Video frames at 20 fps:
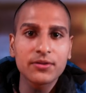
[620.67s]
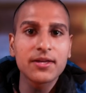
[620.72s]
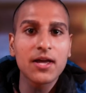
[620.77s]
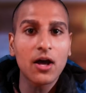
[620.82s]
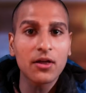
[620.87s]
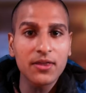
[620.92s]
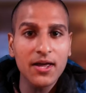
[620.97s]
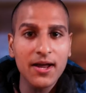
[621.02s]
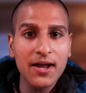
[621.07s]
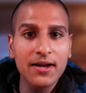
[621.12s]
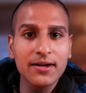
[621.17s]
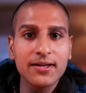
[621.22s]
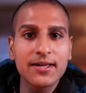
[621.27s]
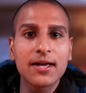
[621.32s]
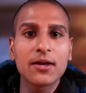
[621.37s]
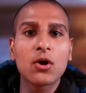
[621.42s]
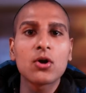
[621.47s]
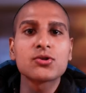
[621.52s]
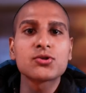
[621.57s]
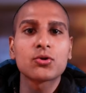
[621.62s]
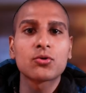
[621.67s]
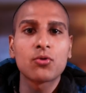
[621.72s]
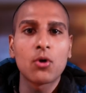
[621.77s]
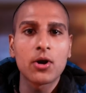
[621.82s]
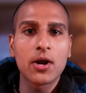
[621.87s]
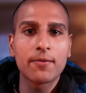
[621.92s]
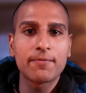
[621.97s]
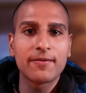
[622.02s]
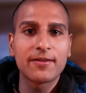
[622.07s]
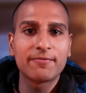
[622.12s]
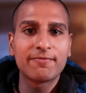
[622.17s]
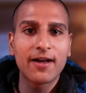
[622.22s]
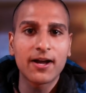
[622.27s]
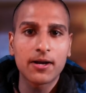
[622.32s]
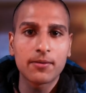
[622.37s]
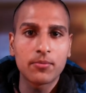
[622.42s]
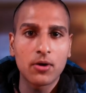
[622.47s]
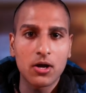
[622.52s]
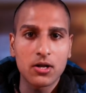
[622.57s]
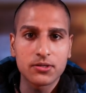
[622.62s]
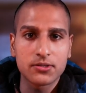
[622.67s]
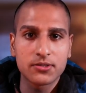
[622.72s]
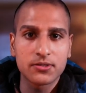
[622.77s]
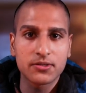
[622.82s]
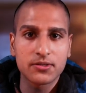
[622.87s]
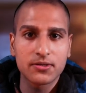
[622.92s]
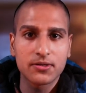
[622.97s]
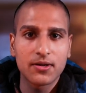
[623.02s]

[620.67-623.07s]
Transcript: on the other hand, he had also grown up with vagabonds.